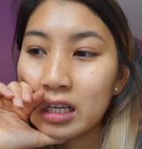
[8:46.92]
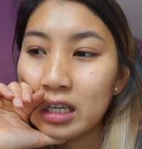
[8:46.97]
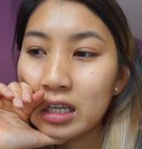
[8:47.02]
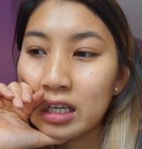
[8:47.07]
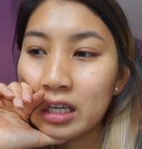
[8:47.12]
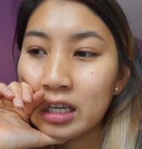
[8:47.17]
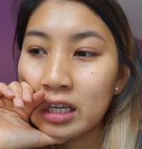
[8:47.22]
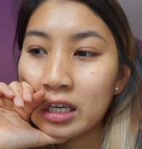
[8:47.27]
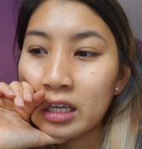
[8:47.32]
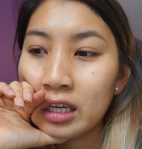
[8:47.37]

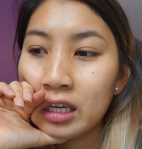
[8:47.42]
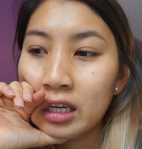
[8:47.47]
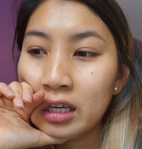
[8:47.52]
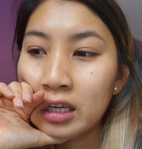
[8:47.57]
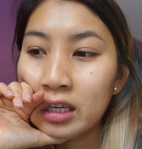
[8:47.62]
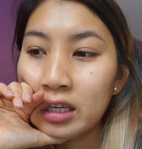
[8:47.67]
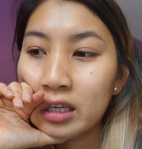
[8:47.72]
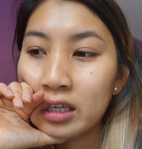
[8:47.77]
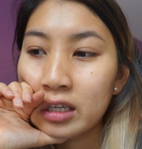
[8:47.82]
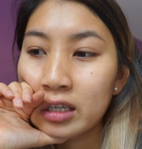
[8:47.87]

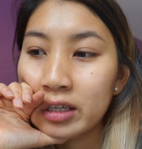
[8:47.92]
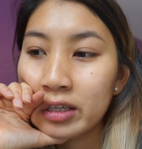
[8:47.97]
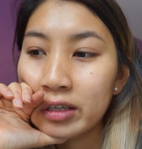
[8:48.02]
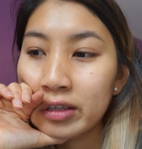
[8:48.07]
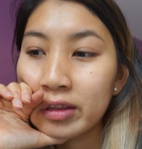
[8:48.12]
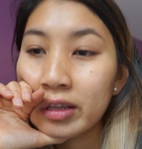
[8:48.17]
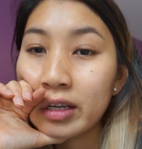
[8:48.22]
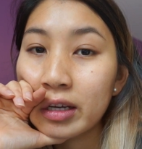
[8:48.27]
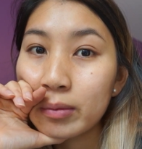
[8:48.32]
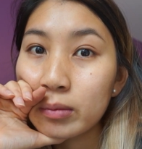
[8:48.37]
I
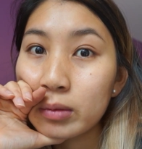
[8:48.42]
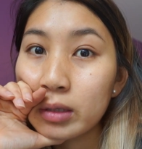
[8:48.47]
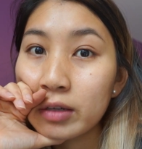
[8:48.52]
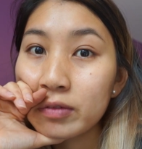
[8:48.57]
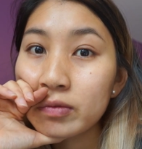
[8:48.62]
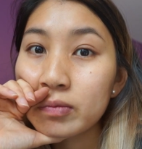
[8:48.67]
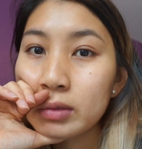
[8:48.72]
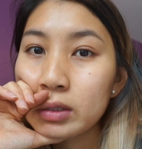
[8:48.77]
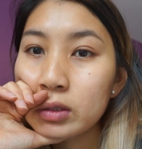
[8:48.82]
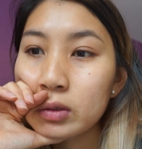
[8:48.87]
think I'm gonna
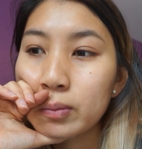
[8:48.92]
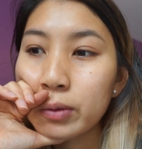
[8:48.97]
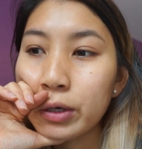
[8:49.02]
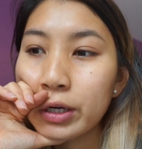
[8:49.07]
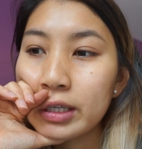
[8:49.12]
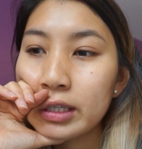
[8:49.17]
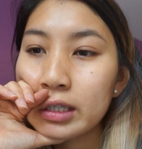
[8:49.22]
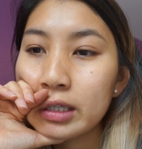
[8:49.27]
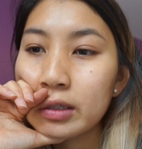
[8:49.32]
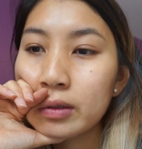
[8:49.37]
have a mental
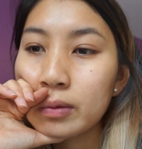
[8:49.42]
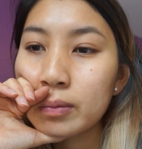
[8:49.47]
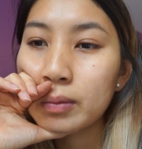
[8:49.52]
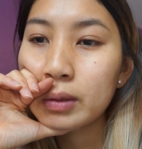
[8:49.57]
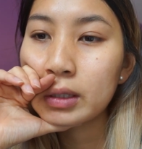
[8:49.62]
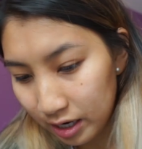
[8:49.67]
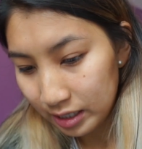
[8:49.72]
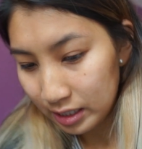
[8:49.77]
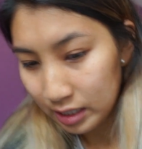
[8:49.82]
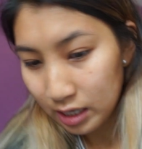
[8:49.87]
breakdown.
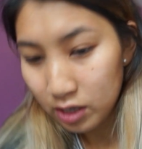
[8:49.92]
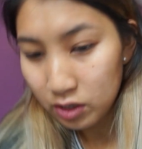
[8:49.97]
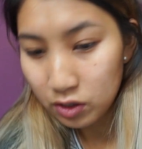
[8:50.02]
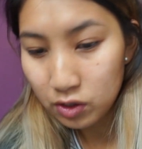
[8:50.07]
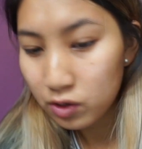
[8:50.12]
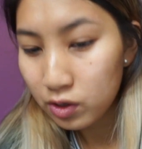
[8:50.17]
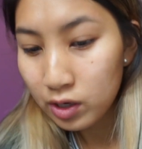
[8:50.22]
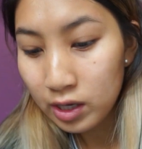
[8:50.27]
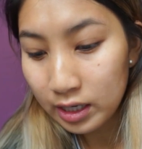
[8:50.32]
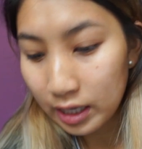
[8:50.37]
I start
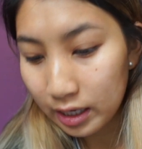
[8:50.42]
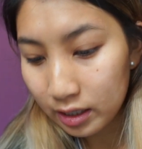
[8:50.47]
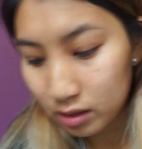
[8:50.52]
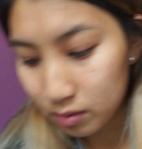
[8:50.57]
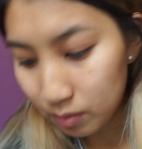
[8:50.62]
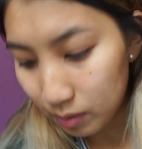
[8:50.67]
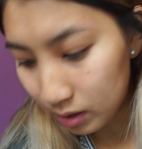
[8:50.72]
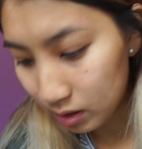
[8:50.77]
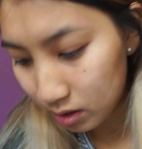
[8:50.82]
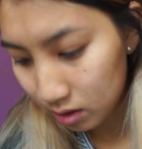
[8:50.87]
uni next
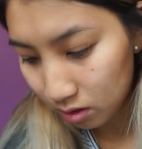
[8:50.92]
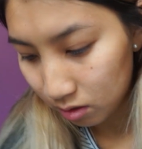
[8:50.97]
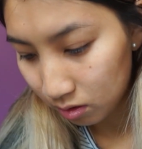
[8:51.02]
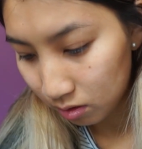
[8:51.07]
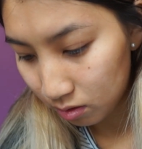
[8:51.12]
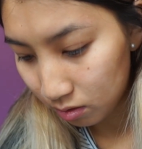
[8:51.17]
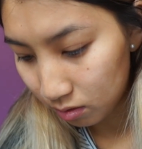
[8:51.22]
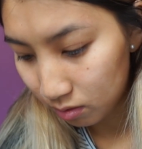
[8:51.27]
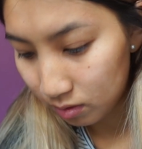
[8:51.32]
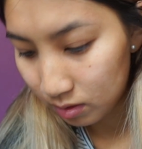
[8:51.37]
week, so
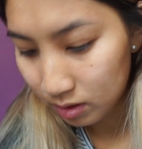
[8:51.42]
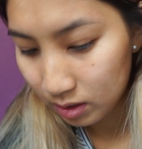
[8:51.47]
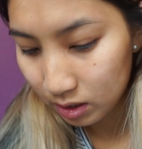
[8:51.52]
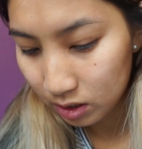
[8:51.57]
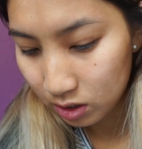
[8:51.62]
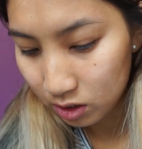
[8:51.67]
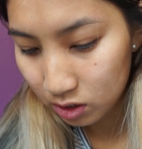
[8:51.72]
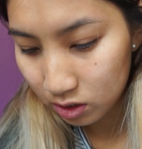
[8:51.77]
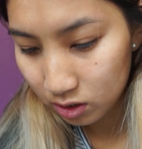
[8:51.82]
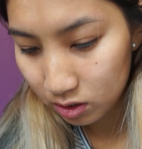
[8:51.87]

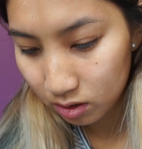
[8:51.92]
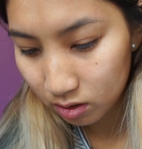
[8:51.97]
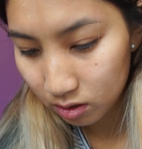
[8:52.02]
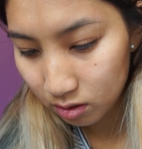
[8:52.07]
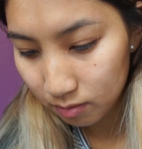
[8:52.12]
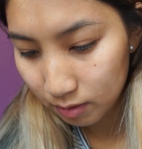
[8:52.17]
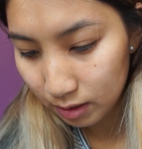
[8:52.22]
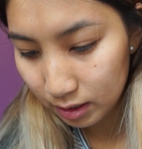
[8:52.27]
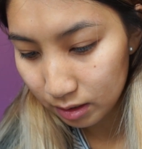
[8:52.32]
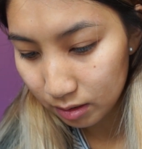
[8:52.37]
it's just
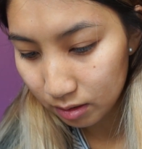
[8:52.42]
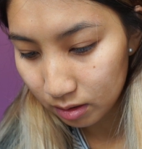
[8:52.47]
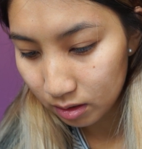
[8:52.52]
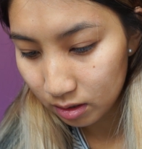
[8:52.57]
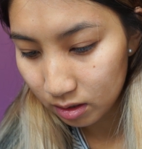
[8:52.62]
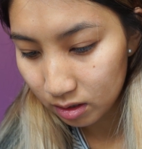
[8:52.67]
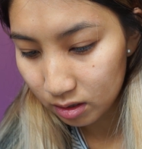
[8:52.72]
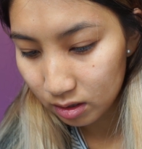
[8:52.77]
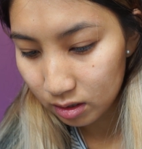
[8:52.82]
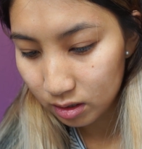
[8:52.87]
gonna be
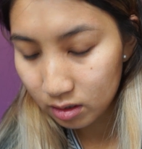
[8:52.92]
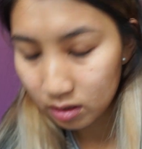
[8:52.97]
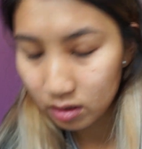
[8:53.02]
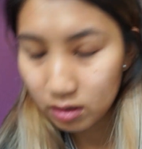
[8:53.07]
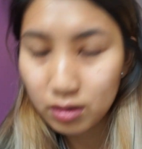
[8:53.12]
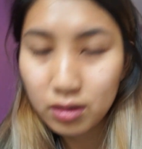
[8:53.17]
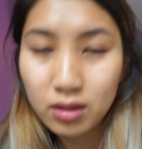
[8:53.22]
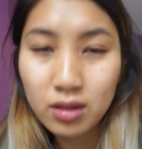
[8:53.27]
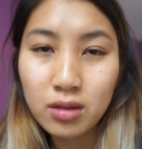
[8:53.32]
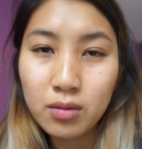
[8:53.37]

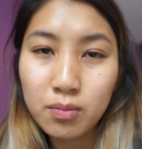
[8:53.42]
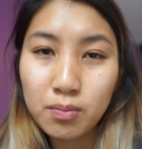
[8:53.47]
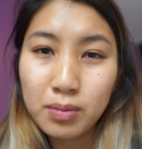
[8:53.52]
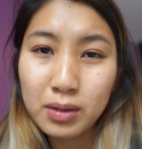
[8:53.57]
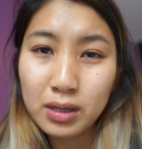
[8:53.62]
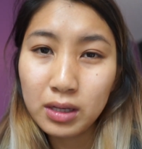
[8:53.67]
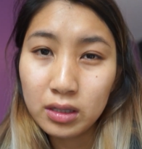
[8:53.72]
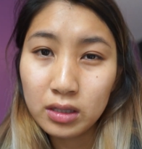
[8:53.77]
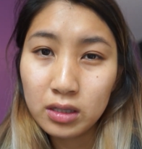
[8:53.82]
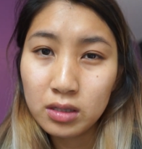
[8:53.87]
the
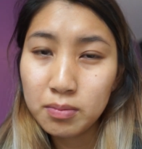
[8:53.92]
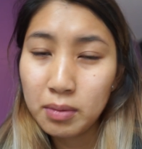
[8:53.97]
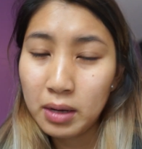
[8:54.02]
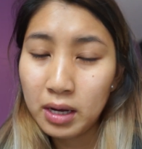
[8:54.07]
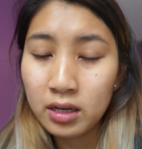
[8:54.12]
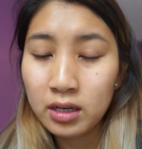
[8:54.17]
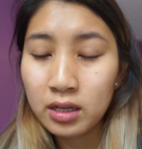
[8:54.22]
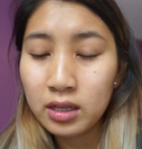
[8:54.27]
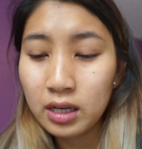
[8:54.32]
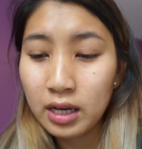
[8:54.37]
biggest
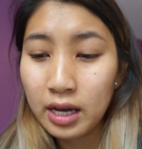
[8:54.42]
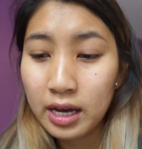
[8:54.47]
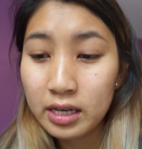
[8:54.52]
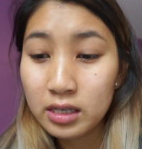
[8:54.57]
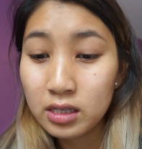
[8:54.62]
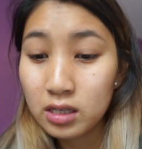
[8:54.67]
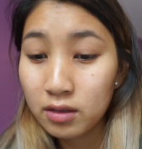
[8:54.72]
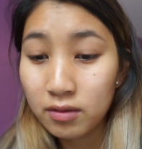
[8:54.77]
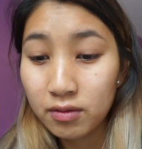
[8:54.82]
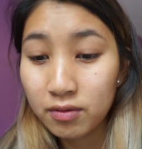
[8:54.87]
pain in the
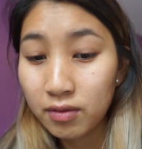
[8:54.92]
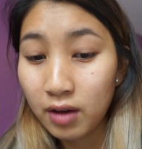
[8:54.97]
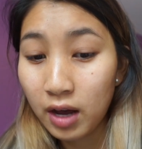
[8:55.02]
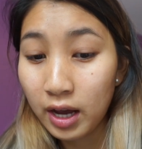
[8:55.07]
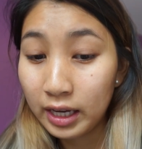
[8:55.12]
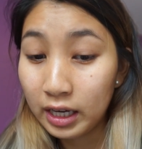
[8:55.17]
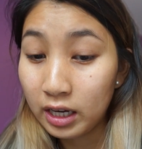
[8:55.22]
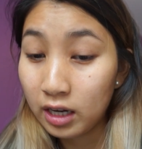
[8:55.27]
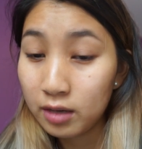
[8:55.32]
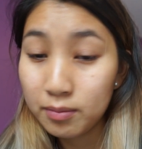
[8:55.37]
ass if
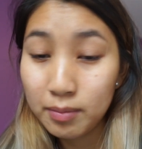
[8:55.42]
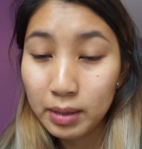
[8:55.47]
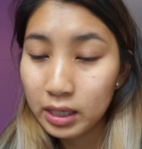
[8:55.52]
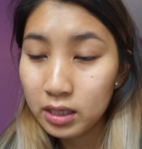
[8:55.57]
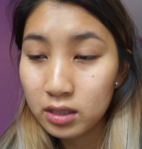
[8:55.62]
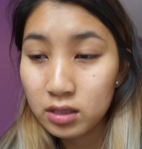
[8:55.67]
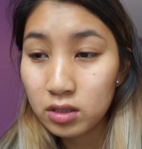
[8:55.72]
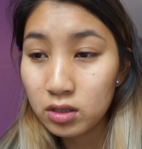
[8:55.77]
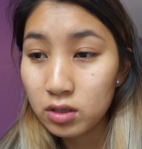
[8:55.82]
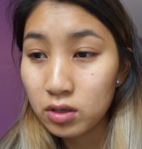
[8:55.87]
I can't make
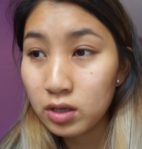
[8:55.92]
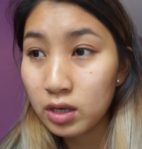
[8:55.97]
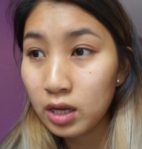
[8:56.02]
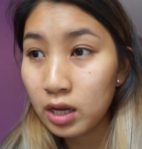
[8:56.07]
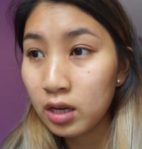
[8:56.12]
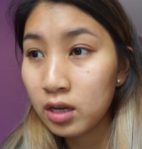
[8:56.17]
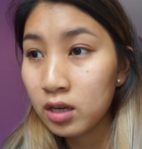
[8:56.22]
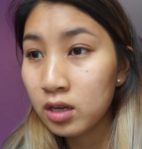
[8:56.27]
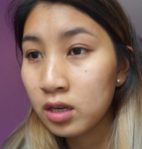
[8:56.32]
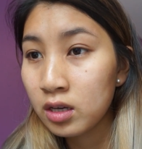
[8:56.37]
it to uni.